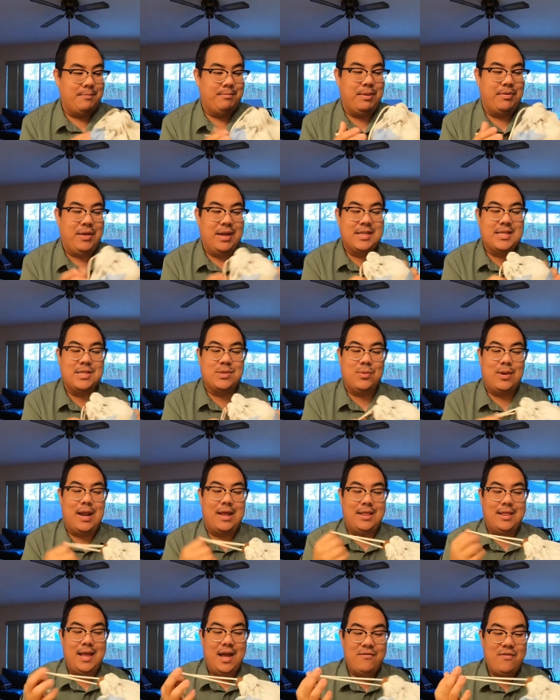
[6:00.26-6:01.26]
But this is what I
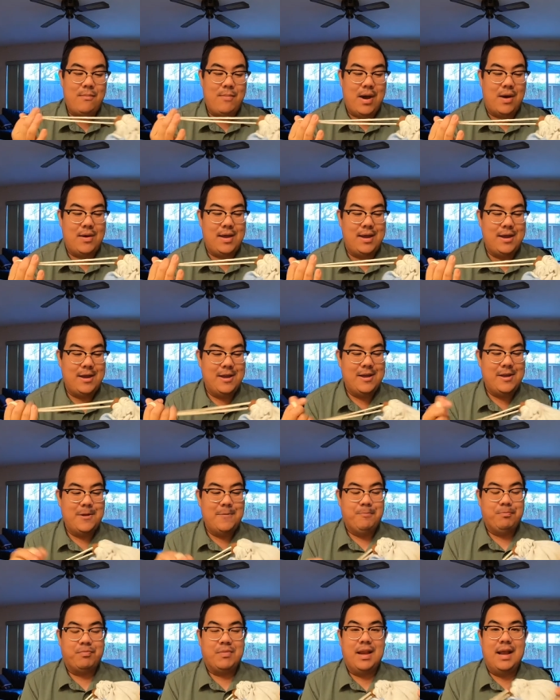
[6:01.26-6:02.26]
love about it
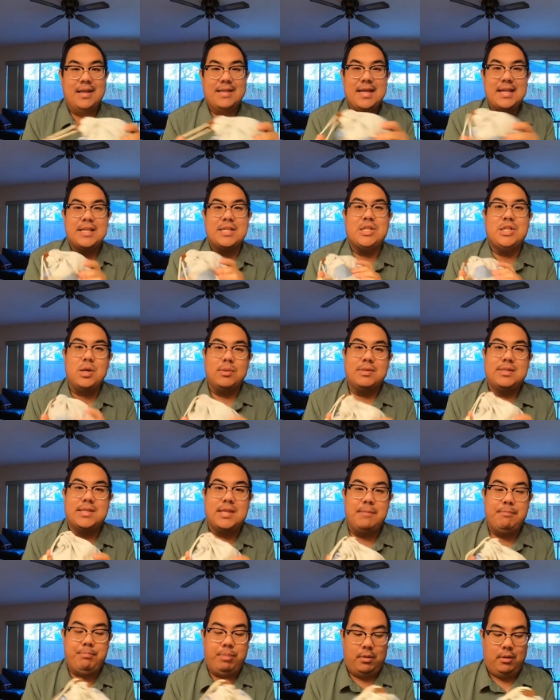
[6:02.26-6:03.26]
is that it's so
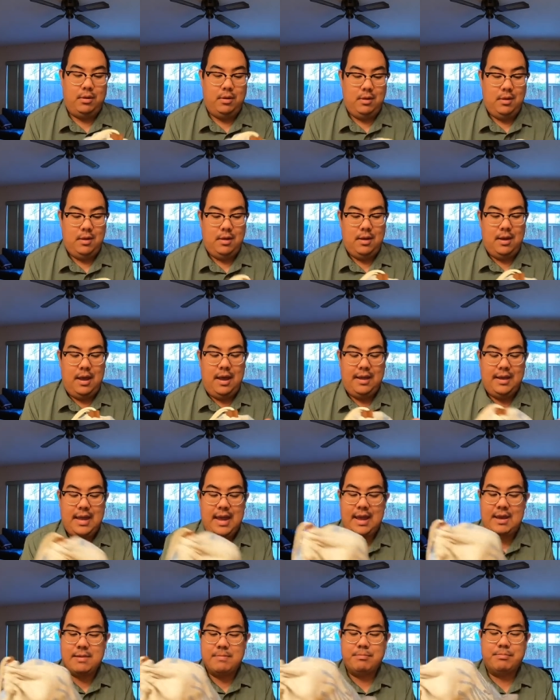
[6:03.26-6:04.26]
simple.
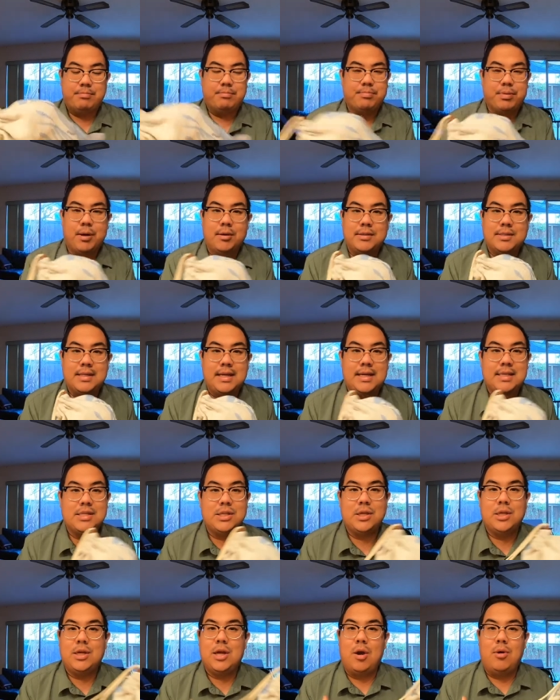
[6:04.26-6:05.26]
Again, proceeds
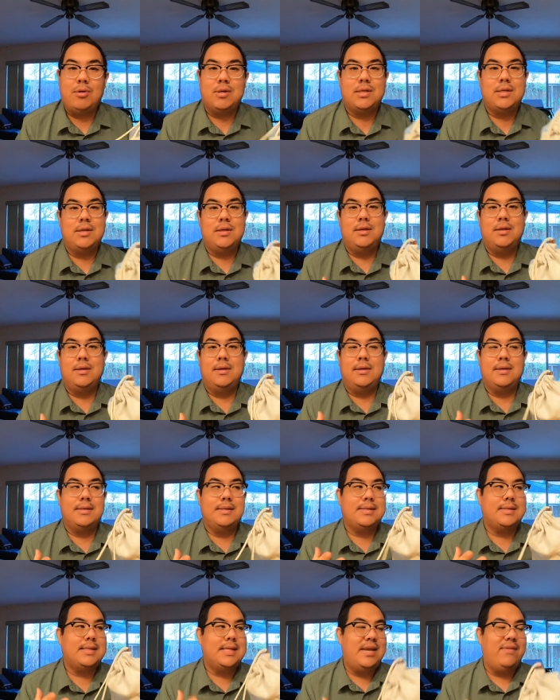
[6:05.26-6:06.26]
go to
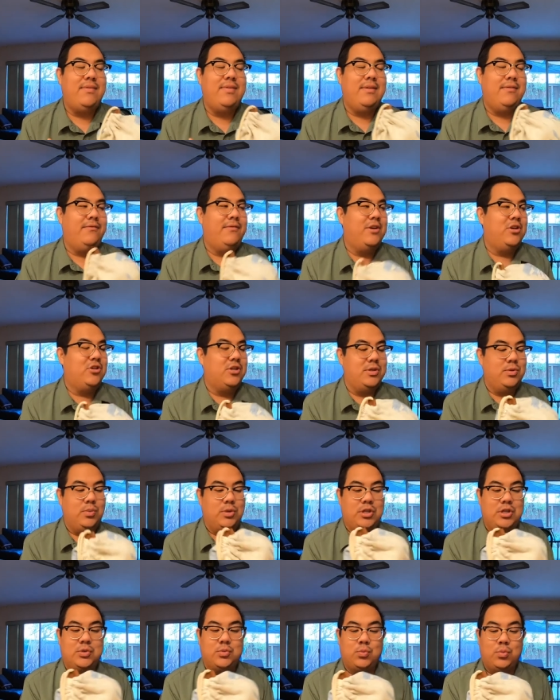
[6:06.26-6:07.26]
saving the fishes,
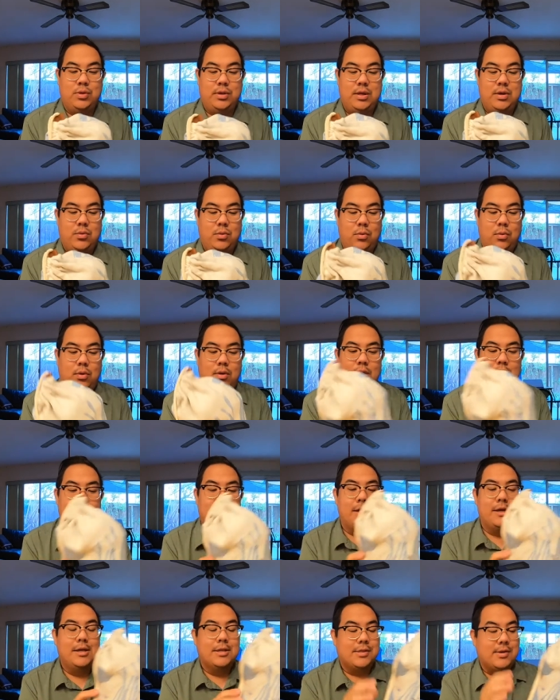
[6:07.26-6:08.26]
which is really cool.
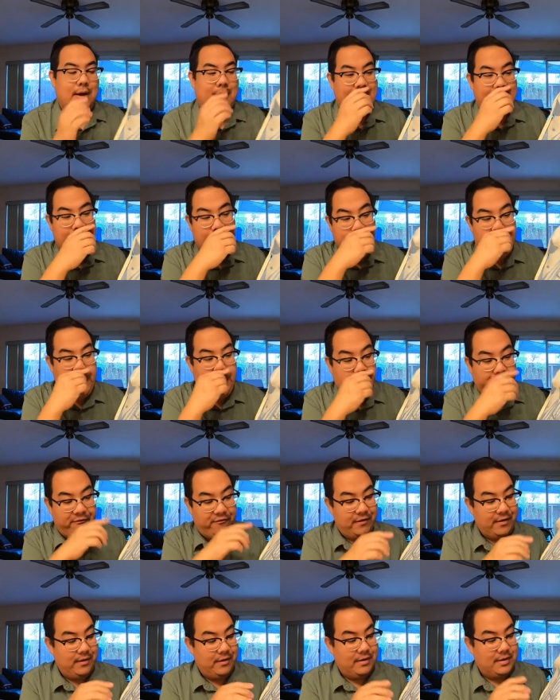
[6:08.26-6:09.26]
So I
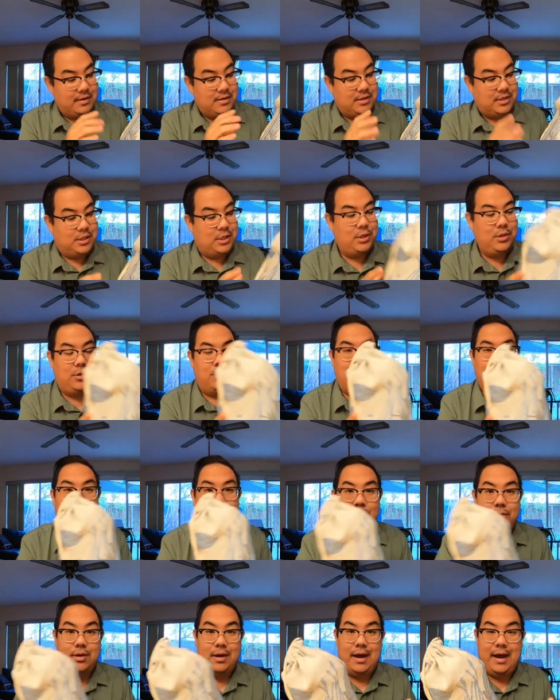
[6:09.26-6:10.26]
have two.